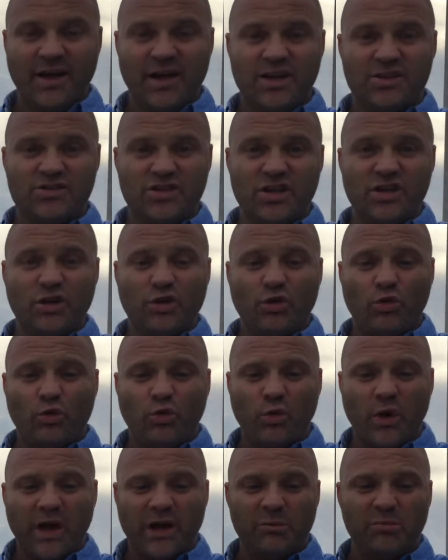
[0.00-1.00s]
is
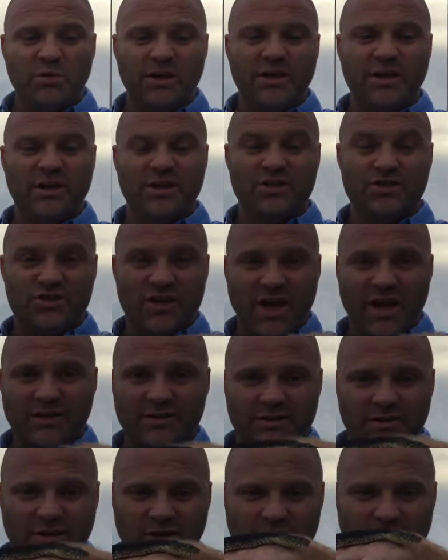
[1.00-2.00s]
incredibly
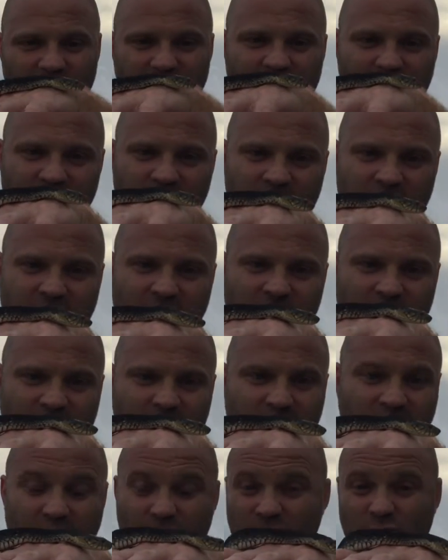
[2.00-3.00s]
gentle.
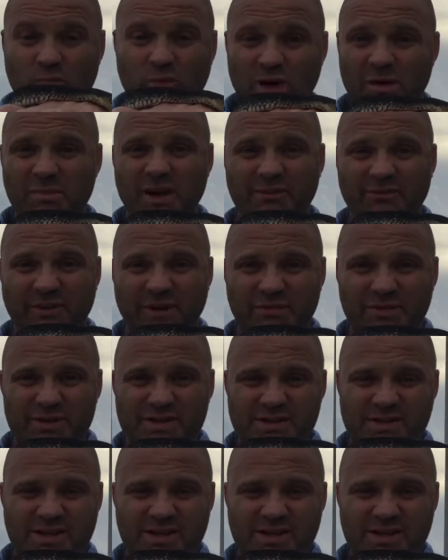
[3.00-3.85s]
Like one of my favorite